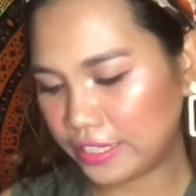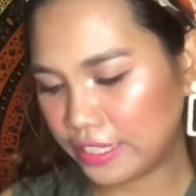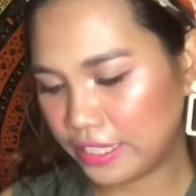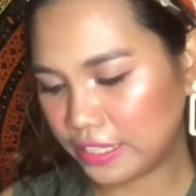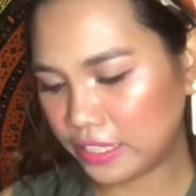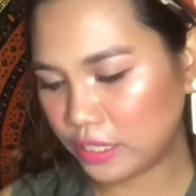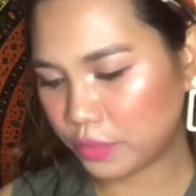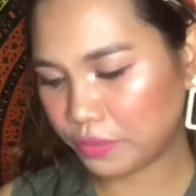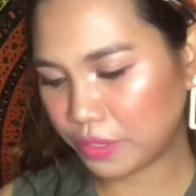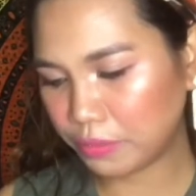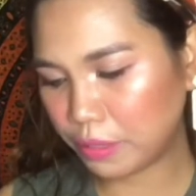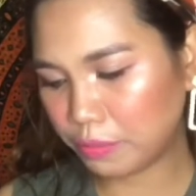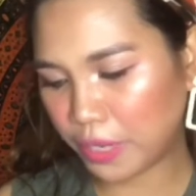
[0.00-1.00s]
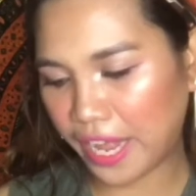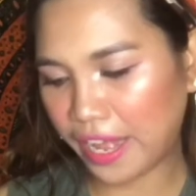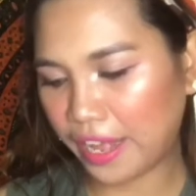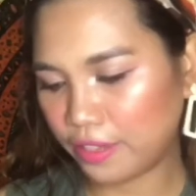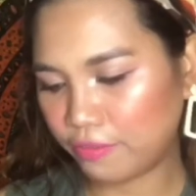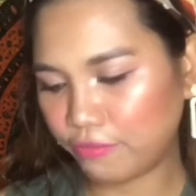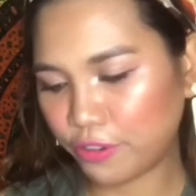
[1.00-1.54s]
This is from the
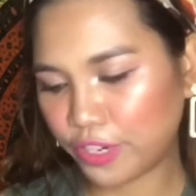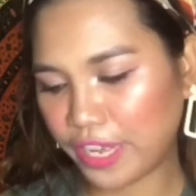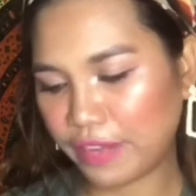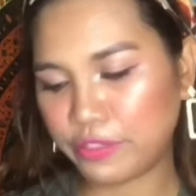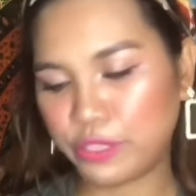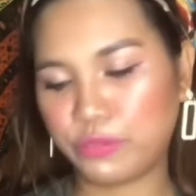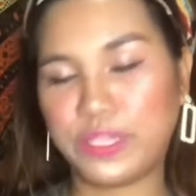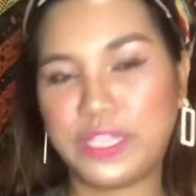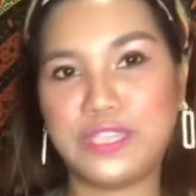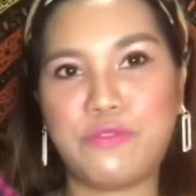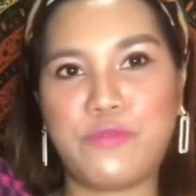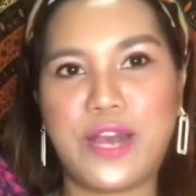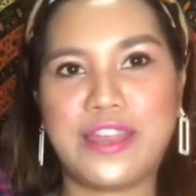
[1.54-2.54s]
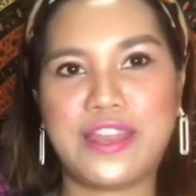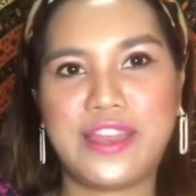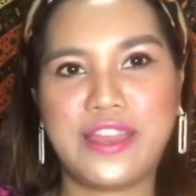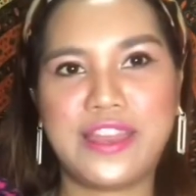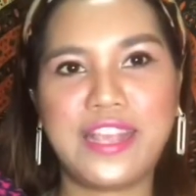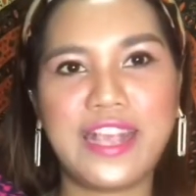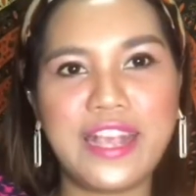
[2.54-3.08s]
brand Forever 21.
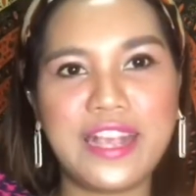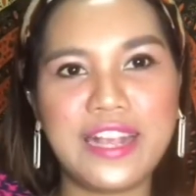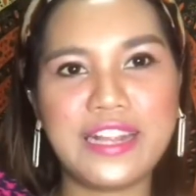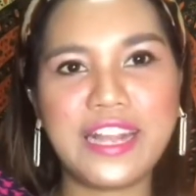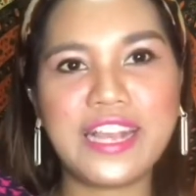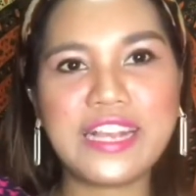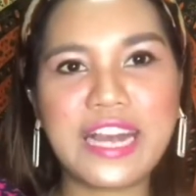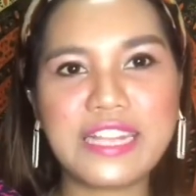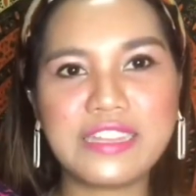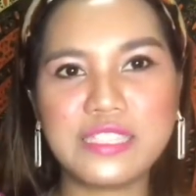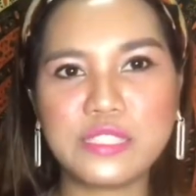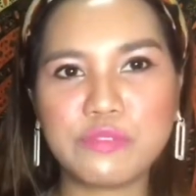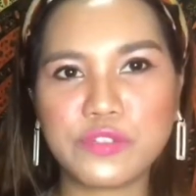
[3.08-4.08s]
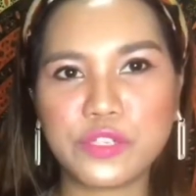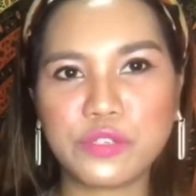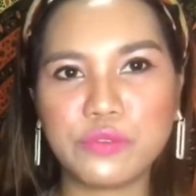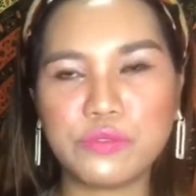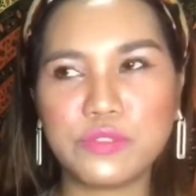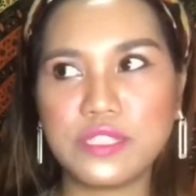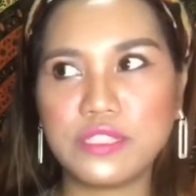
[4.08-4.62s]
And I got this for
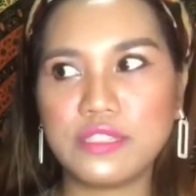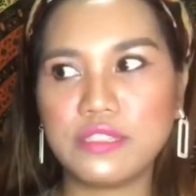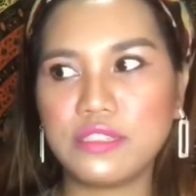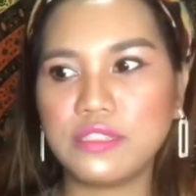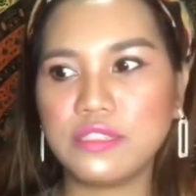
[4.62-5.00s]
only